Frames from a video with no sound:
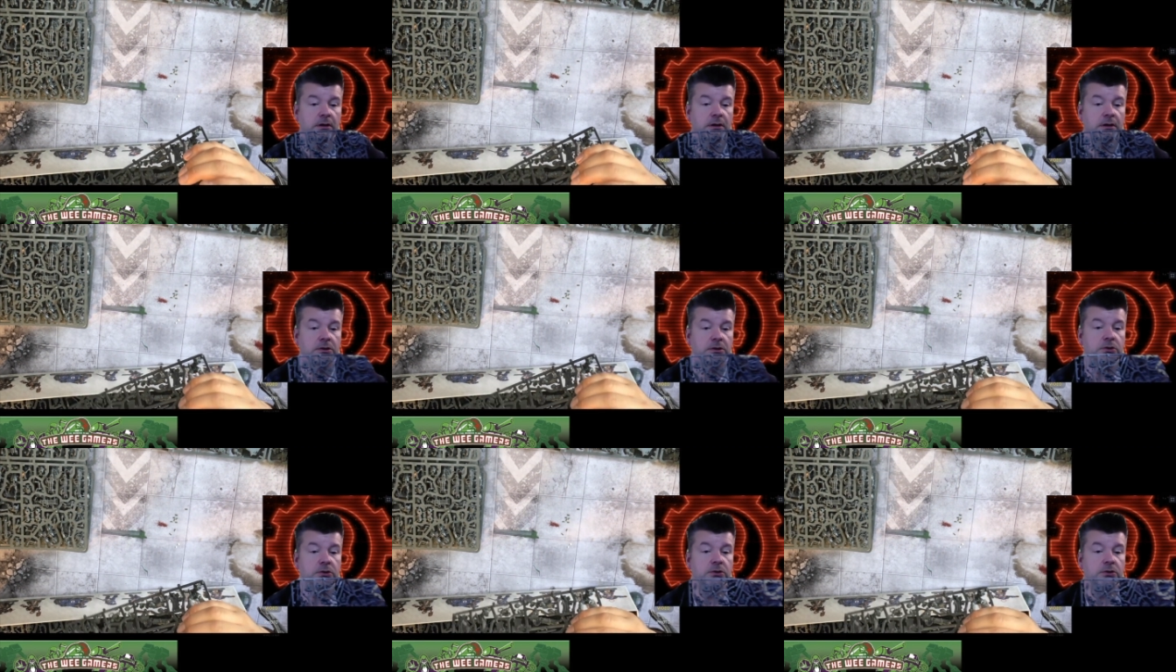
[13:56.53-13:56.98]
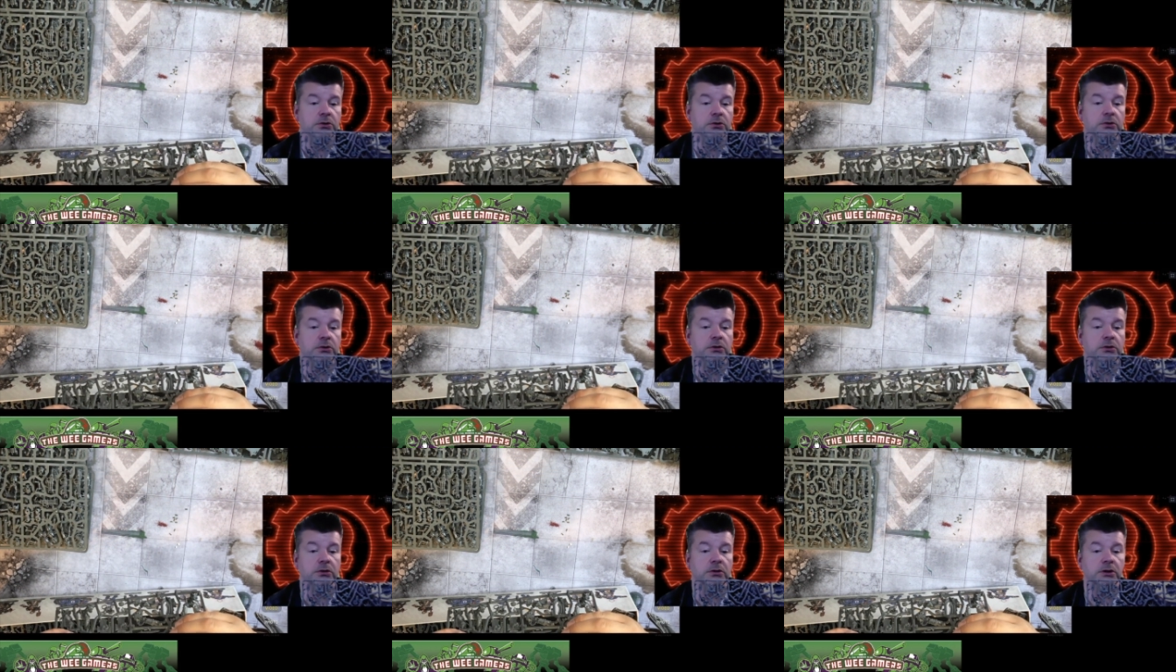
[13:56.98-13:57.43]
Do, do, do,
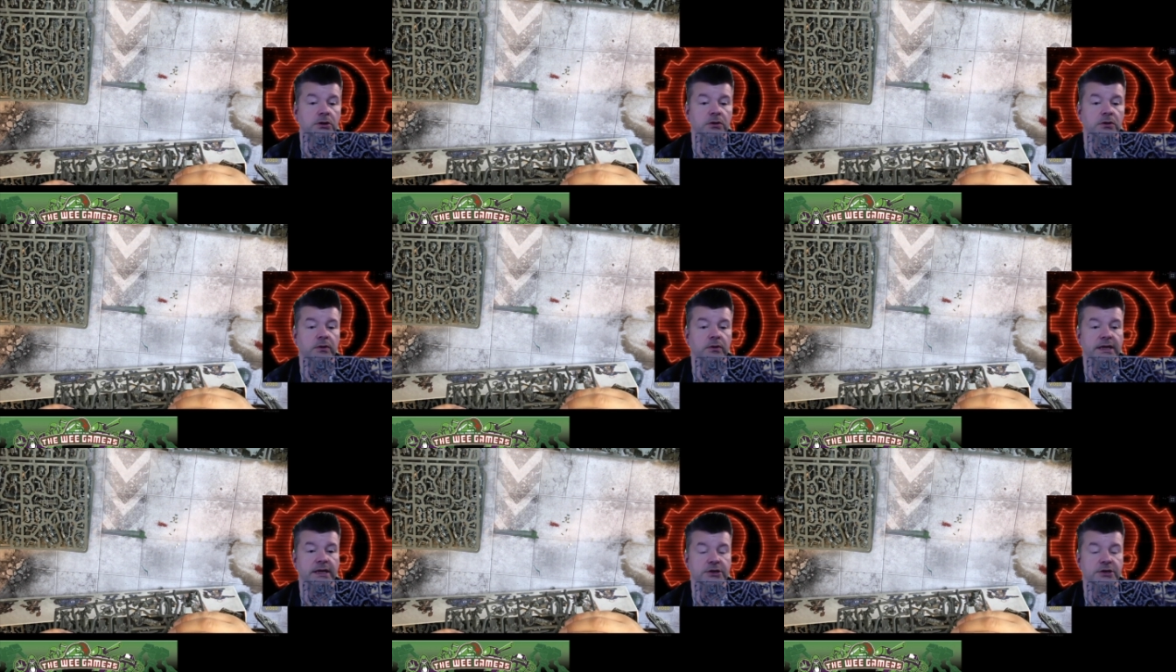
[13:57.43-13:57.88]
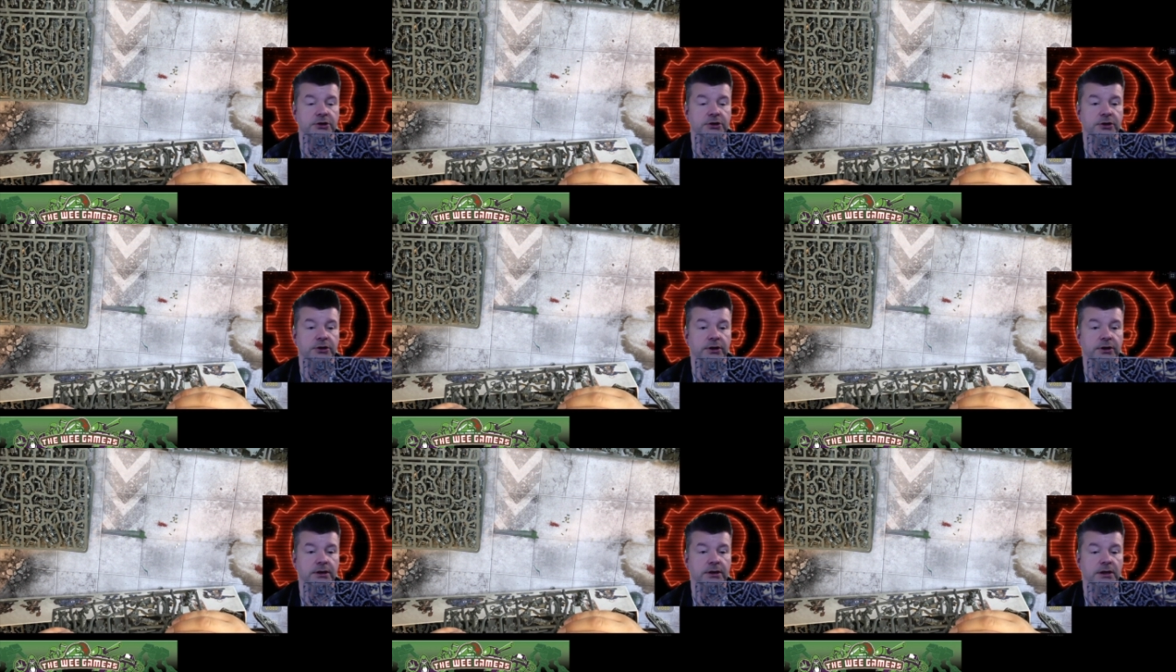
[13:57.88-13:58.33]
do, do. Don't get as good
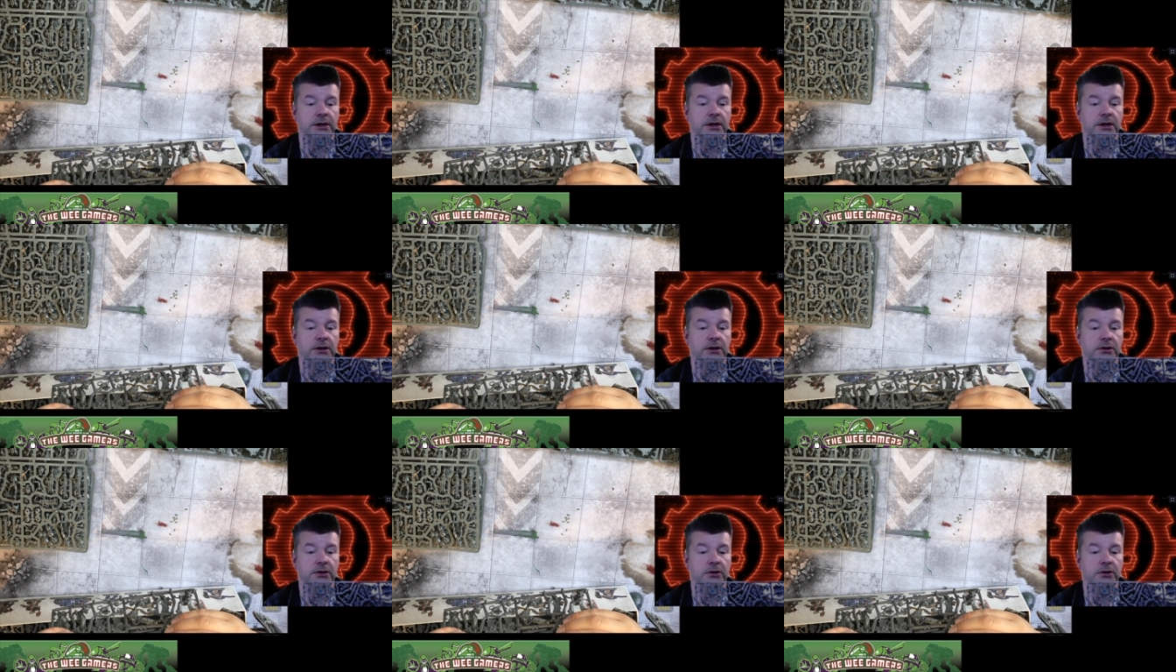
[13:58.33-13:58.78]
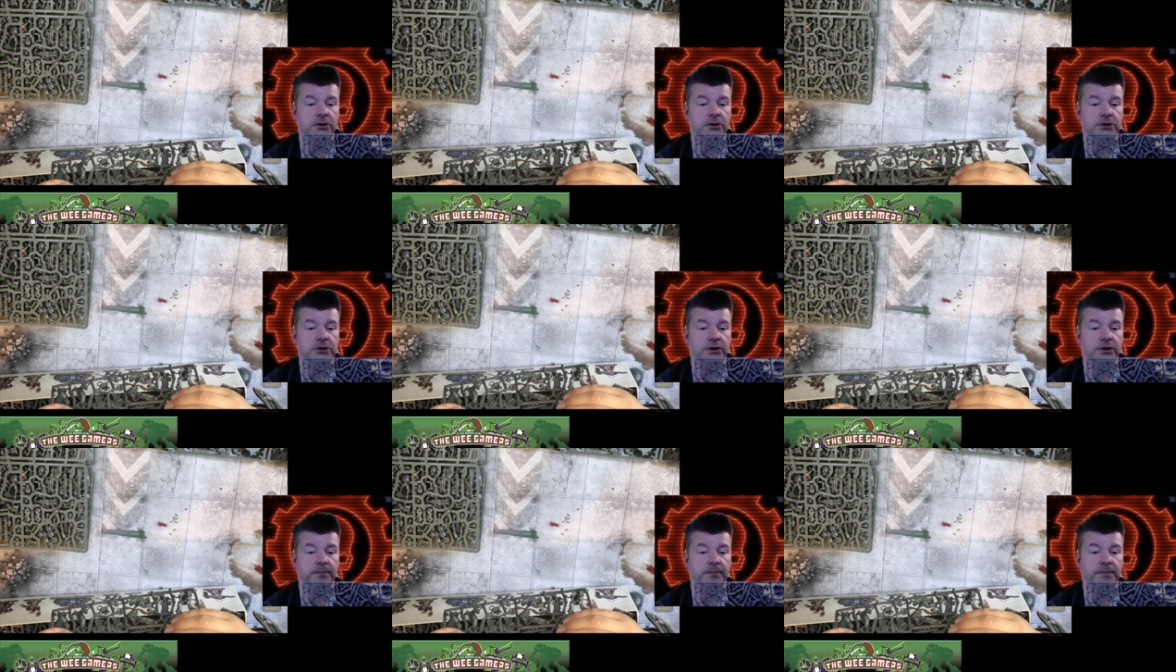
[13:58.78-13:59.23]
a not as
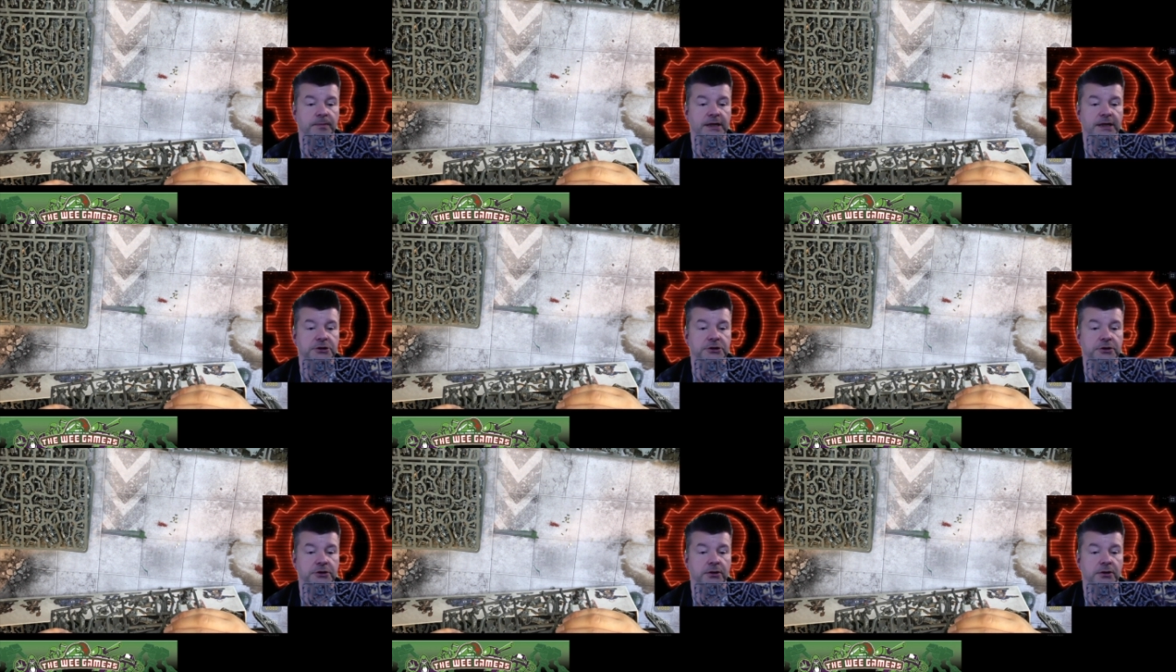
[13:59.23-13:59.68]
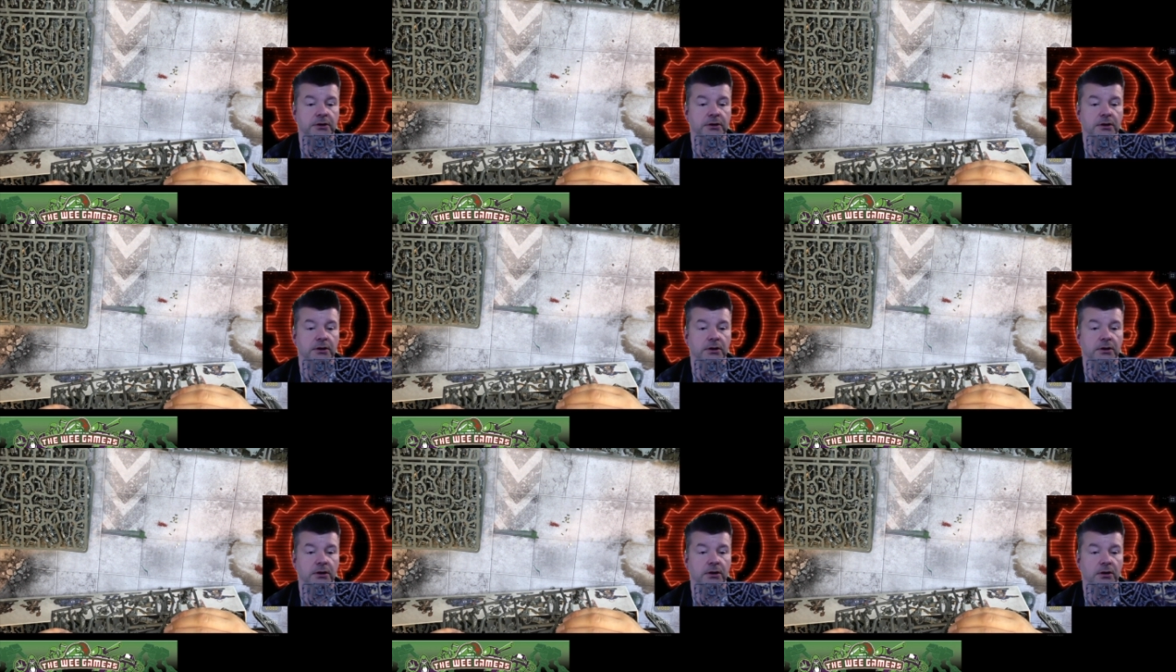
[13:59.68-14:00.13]
good a picture
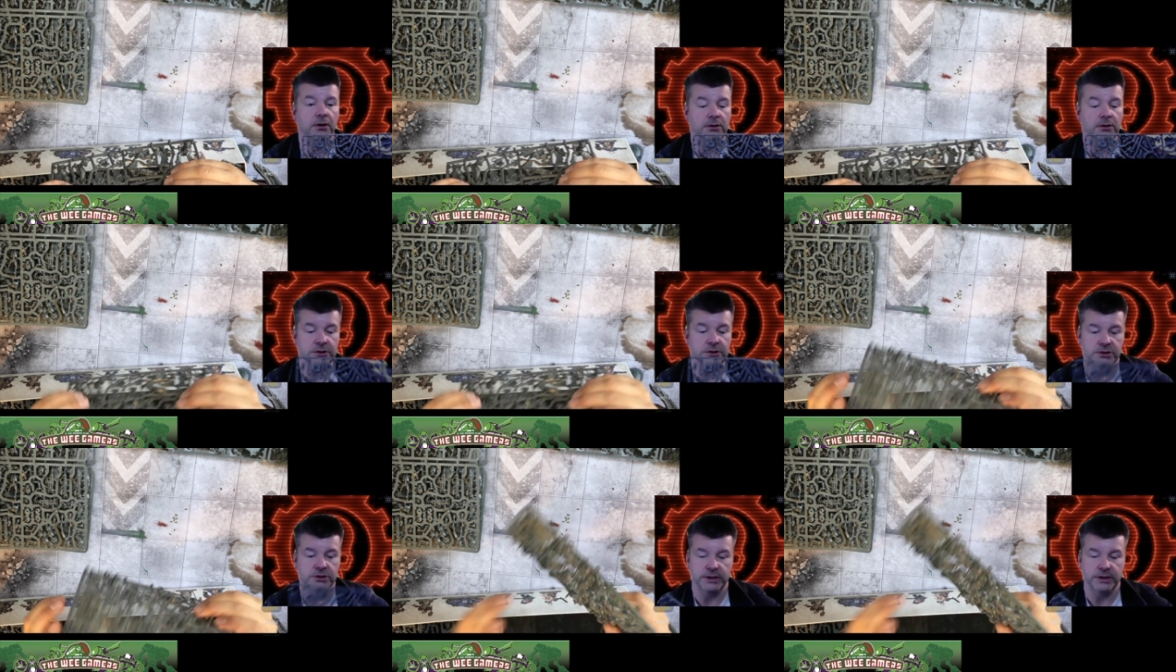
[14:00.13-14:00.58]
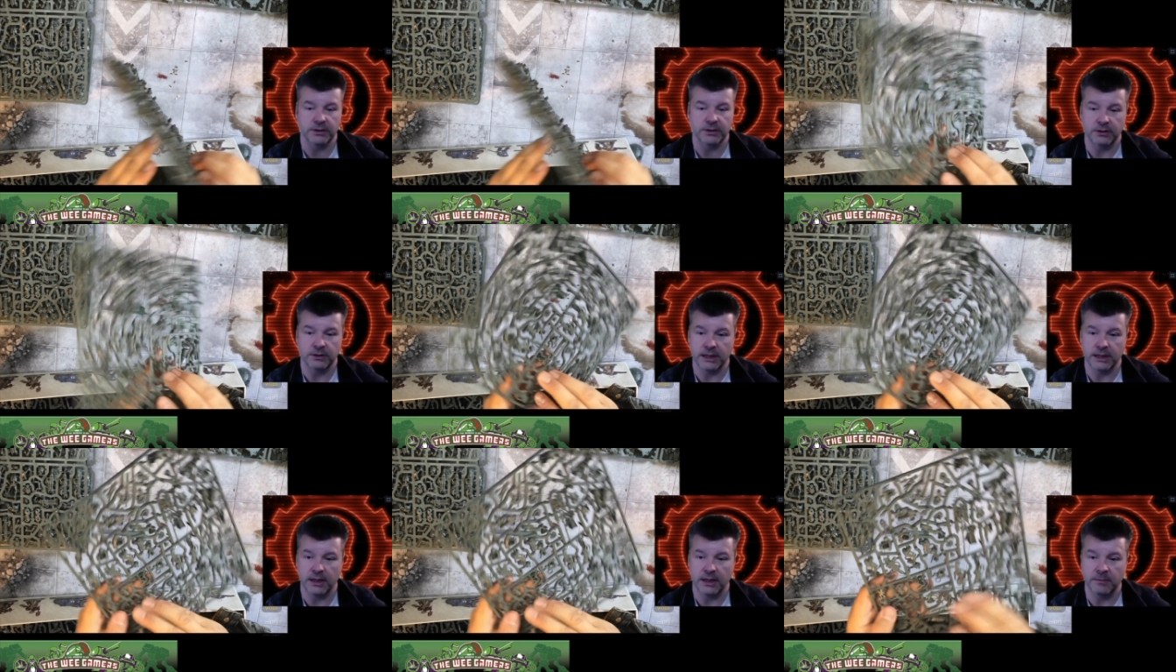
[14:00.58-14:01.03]
on the straight on
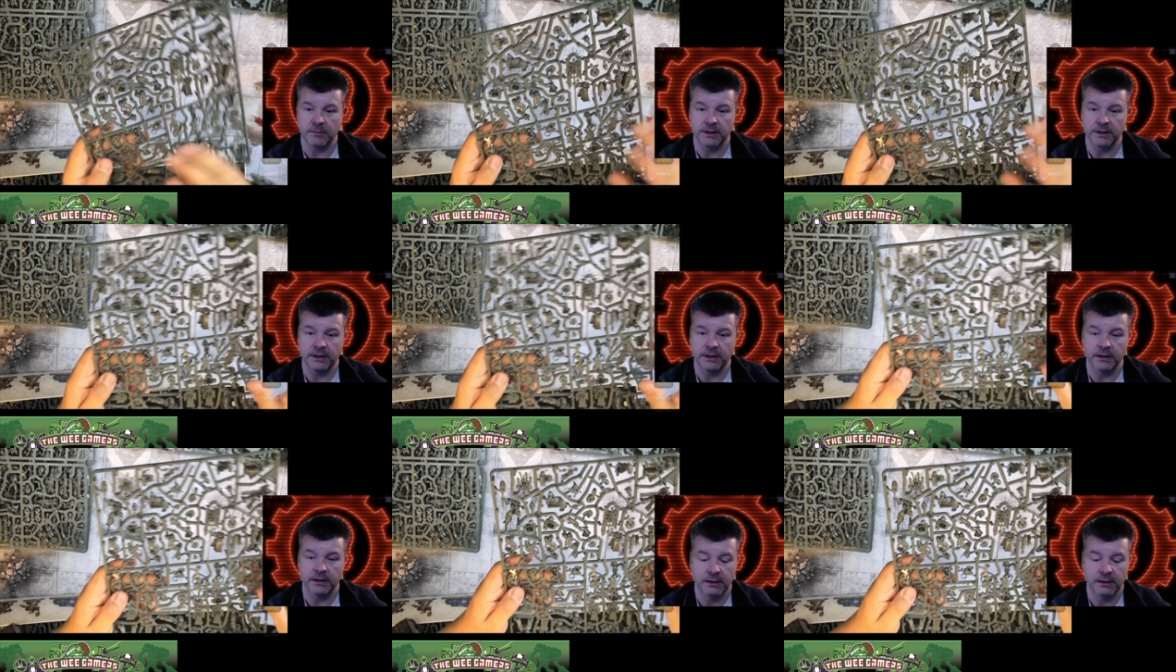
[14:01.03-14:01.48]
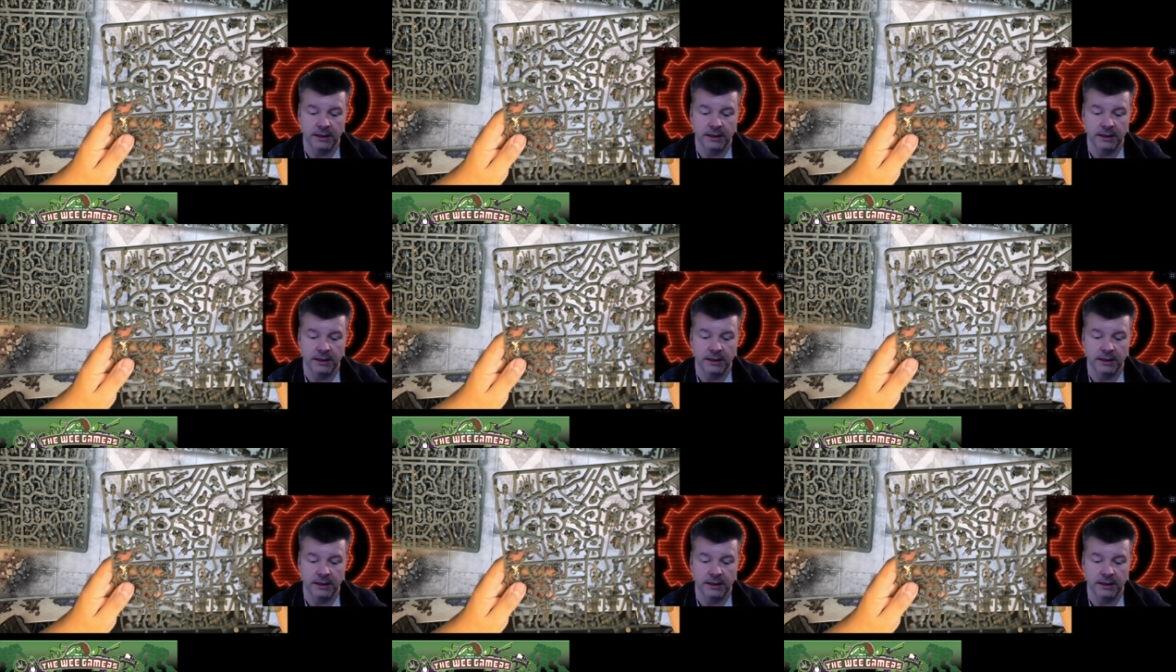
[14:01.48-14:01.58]
camera there.